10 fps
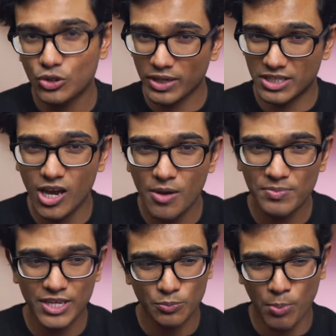So I
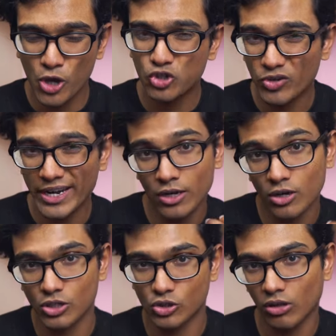termed this post-reading or
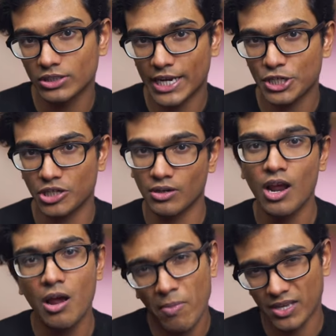consolidation
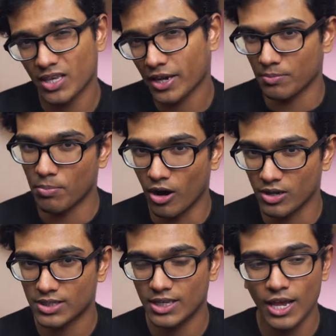my second
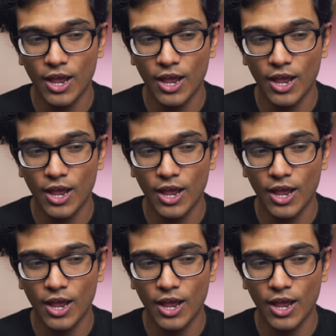pass.